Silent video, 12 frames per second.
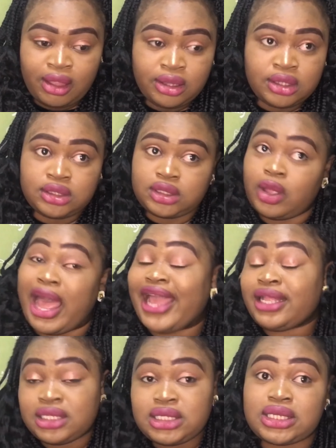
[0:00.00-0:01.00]
So I didn't
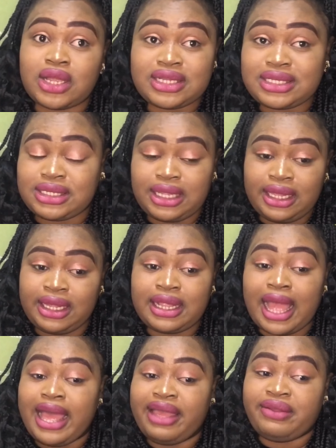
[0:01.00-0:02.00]
succeed.
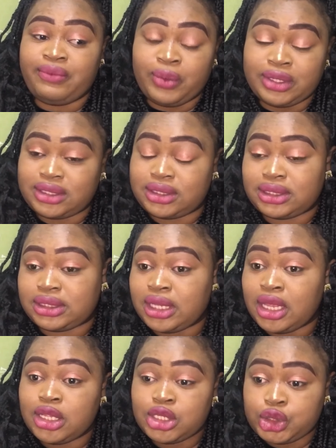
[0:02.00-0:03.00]
I was
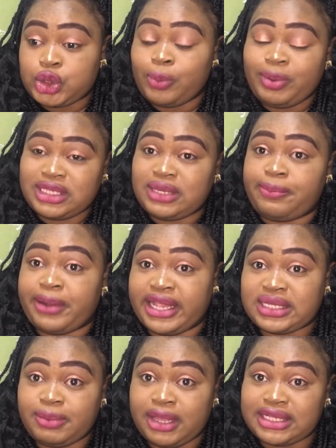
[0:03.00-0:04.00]
super depressed
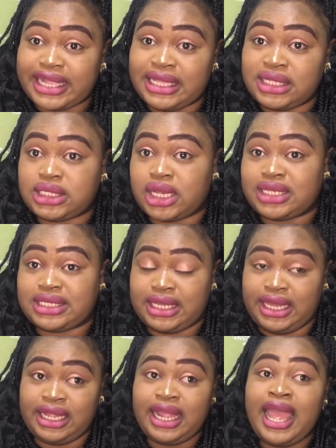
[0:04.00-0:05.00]
because I didn't succeed.
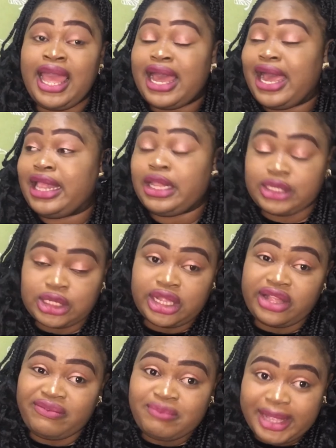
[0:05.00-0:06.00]
I lost a lot of
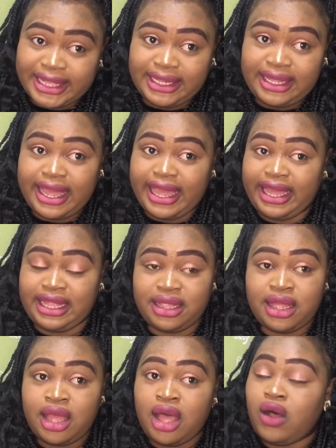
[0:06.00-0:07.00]
money and
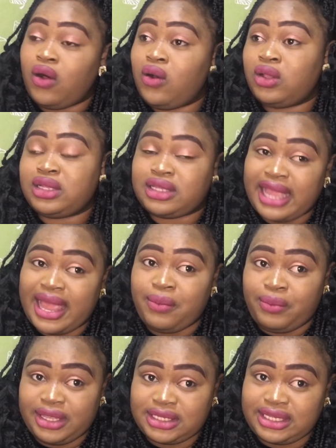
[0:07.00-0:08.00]
all the time
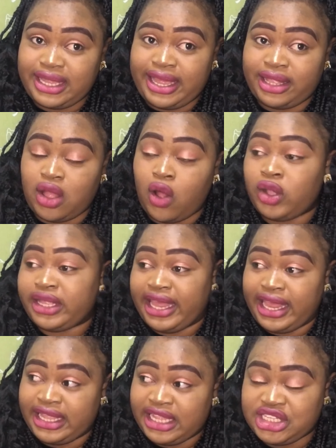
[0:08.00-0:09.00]
wasted, all the
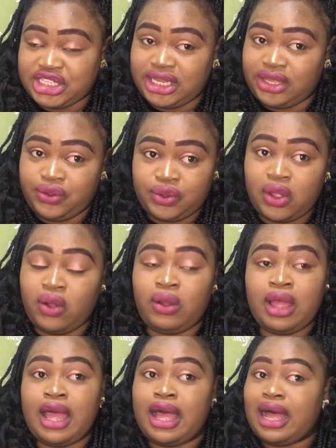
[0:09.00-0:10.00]
energy,
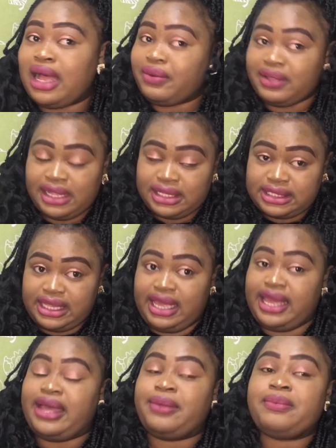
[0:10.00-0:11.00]
how it is here.